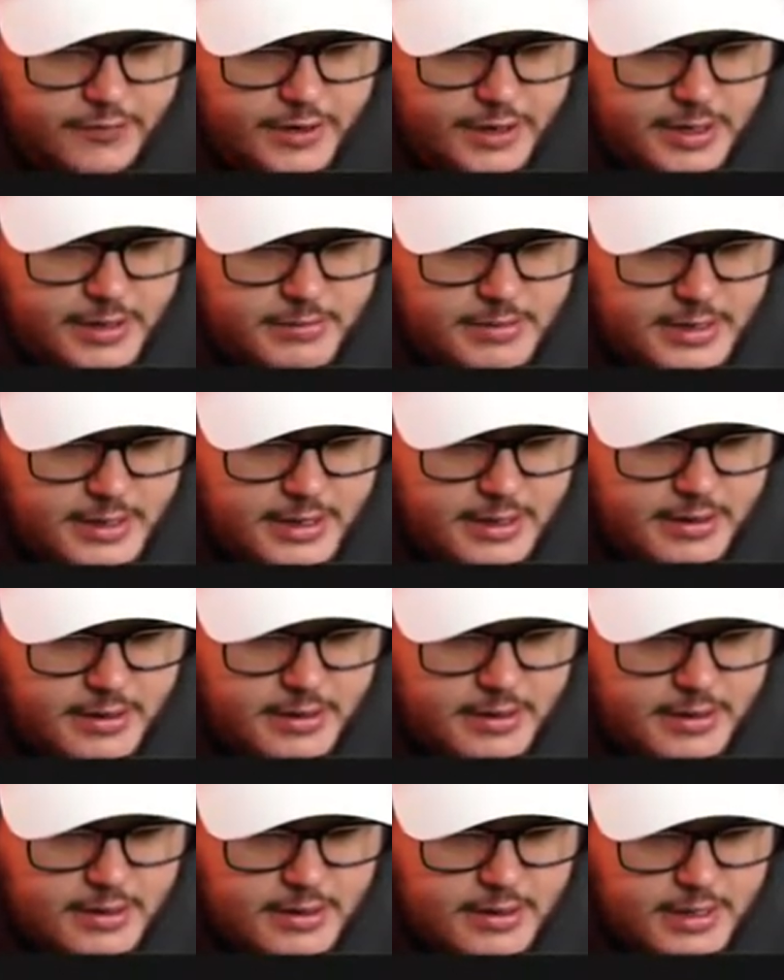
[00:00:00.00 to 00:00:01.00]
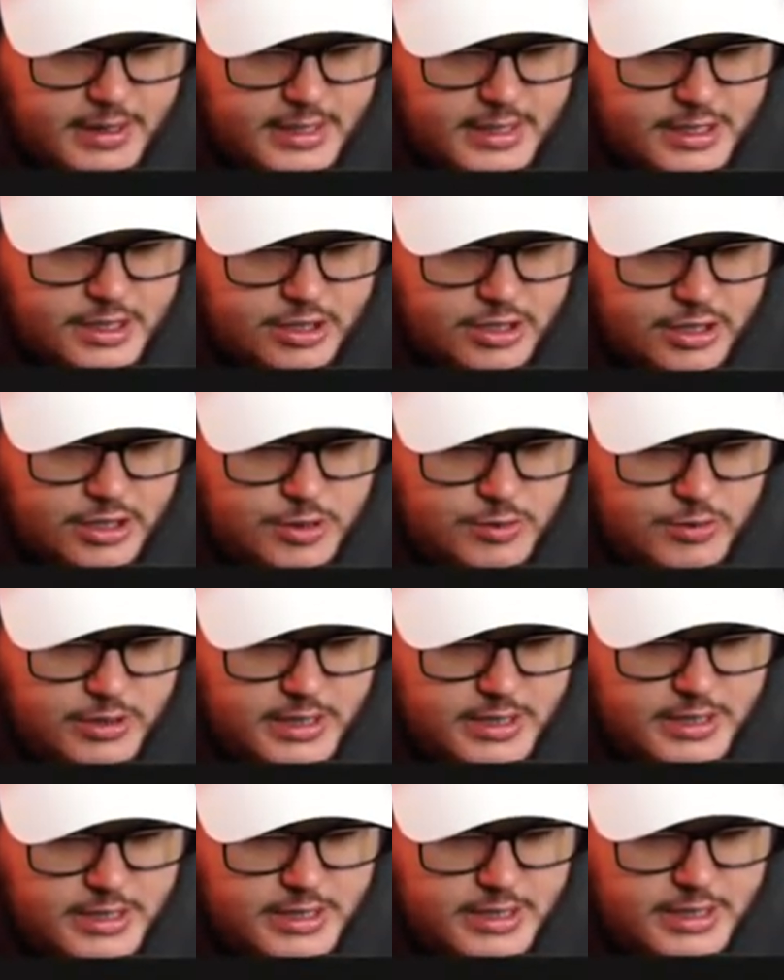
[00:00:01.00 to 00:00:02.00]
You know what I'm saying? I could have sworn I
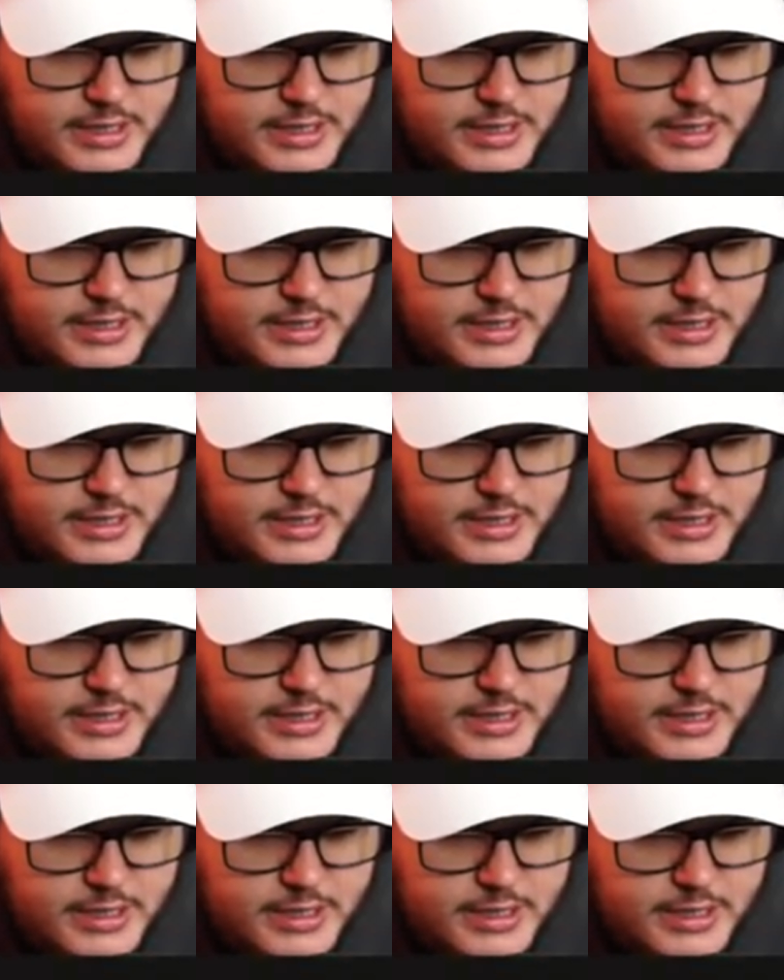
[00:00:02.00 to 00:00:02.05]
just seen